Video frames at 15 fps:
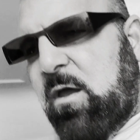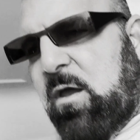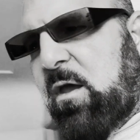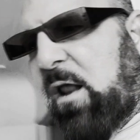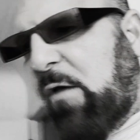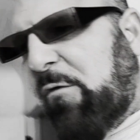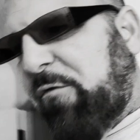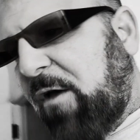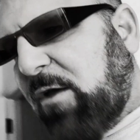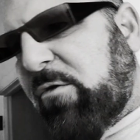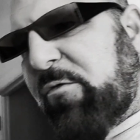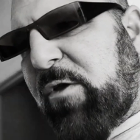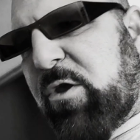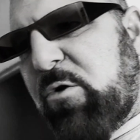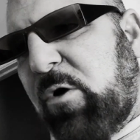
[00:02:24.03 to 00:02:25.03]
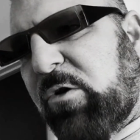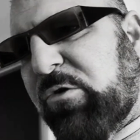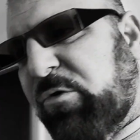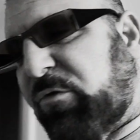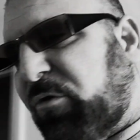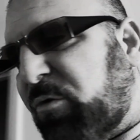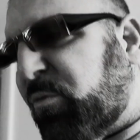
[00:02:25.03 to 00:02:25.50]
And I found a video on
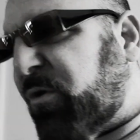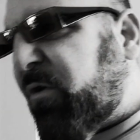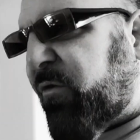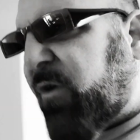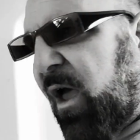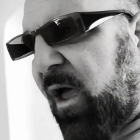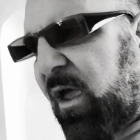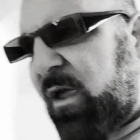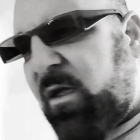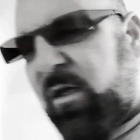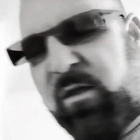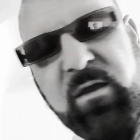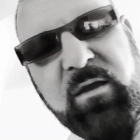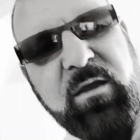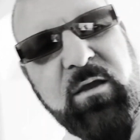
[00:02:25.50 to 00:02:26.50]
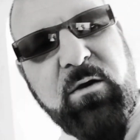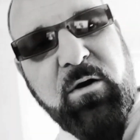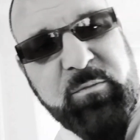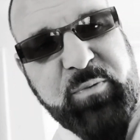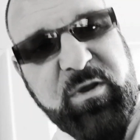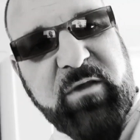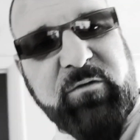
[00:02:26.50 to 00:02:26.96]
YouTube where this guy
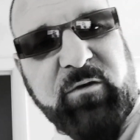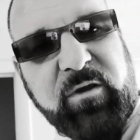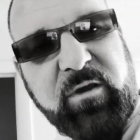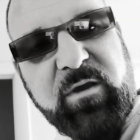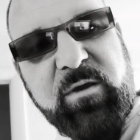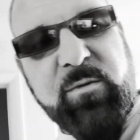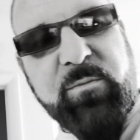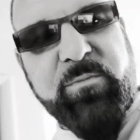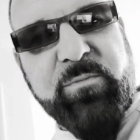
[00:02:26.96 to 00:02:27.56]
on PC